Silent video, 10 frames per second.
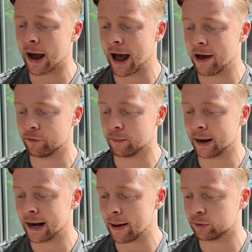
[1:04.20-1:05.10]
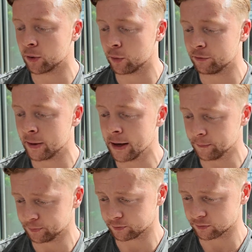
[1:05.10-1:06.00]
I have my laptop with
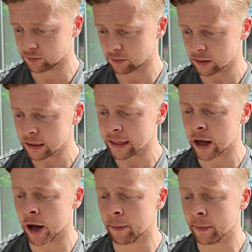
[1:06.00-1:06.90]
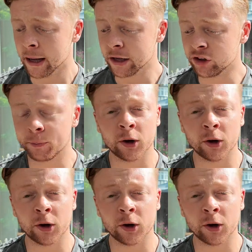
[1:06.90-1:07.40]
me. Just